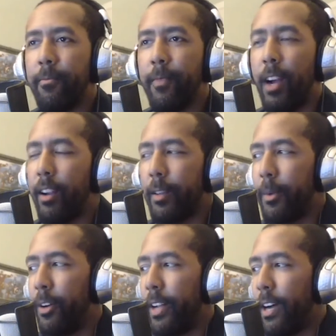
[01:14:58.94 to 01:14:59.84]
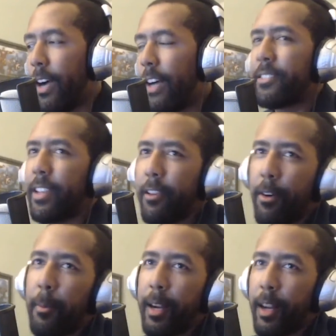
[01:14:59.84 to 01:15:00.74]
All right, keep going. I'll save
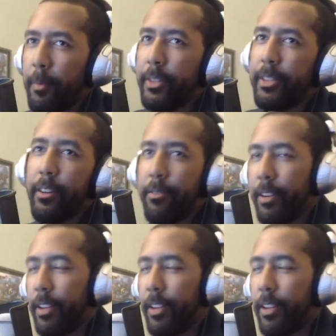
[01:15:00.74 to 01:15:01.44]
all my commentary for next.